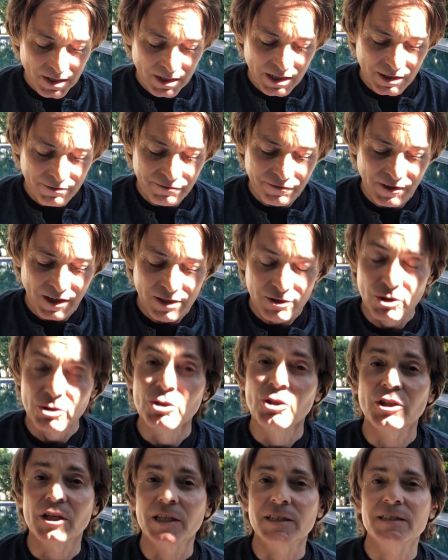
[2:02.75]
If you're
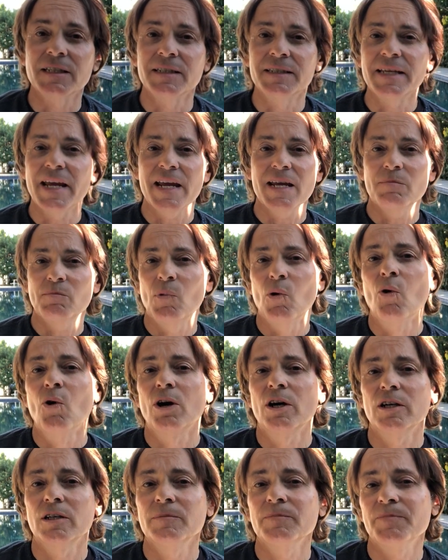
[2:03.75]
looking to date
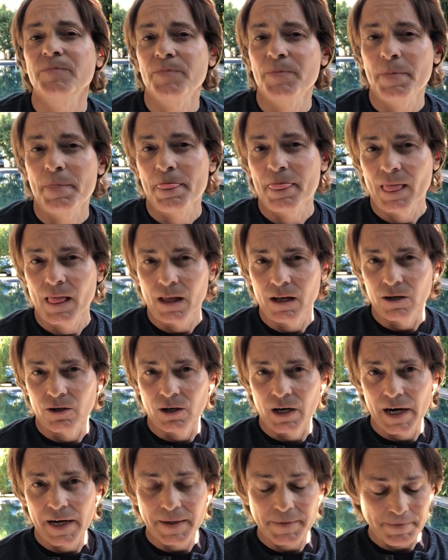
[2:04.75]
more, all
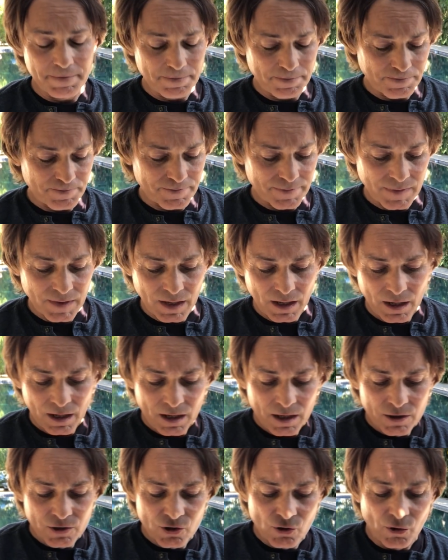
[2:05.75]
right,
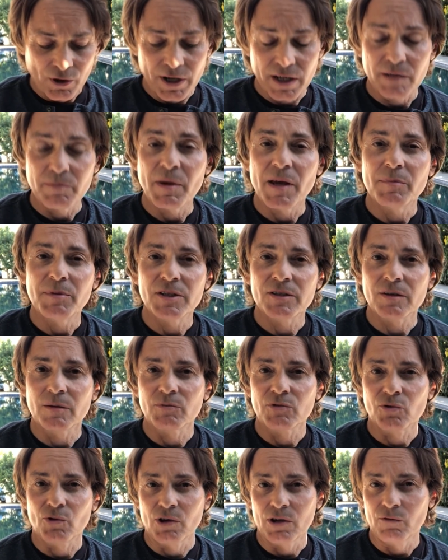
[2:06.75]
joining maybe some
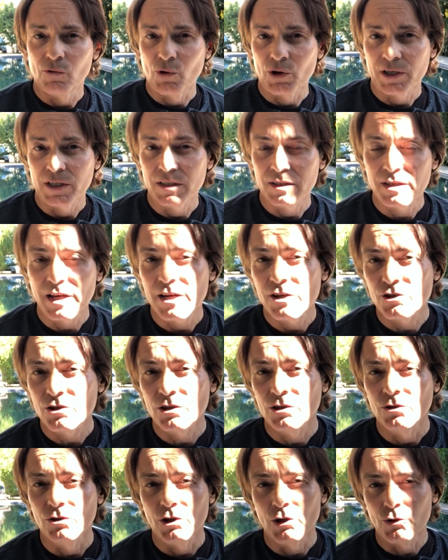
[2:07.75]
sort of
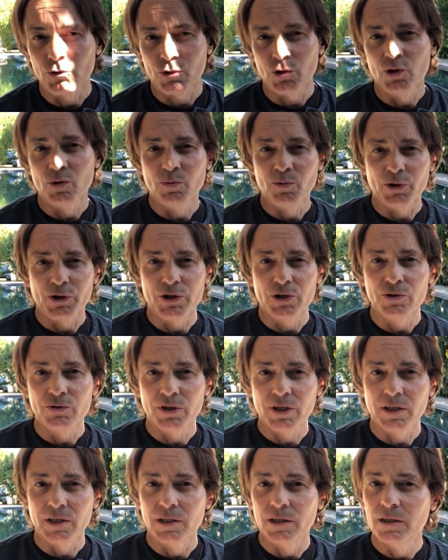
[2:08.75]
organization or a group where you
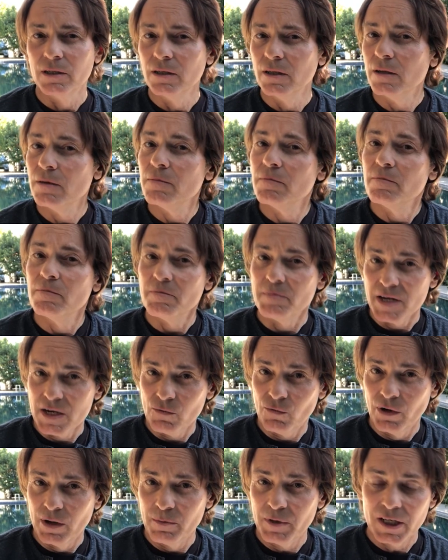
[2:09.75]
can
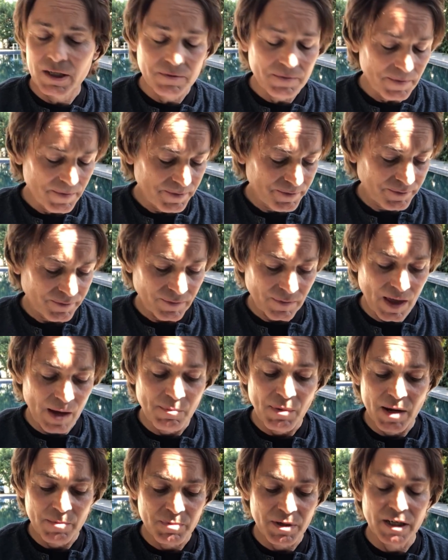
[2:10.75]
meet women, that
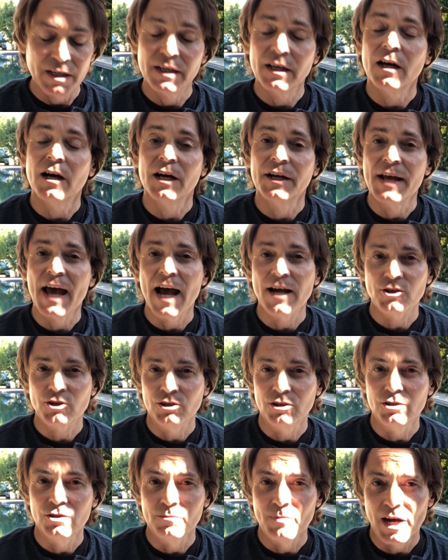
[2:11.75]
might be an
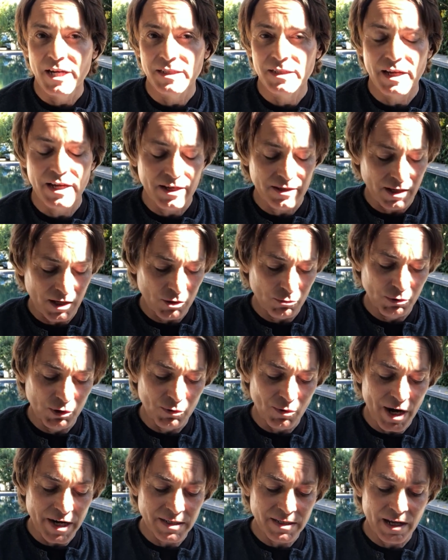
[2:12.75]
action you might take that you would
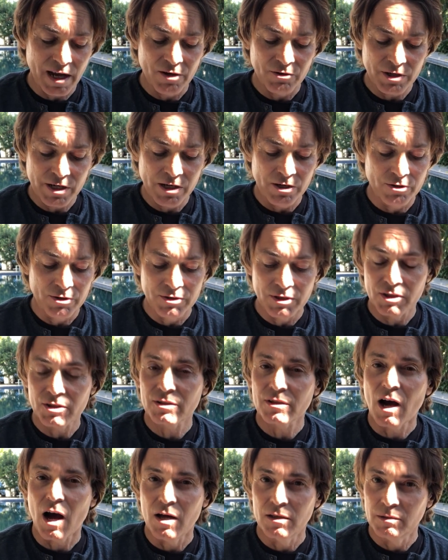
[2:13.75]
write down here in this
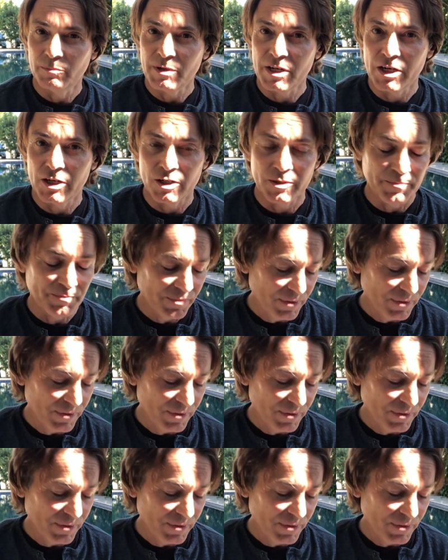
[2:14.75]
column here.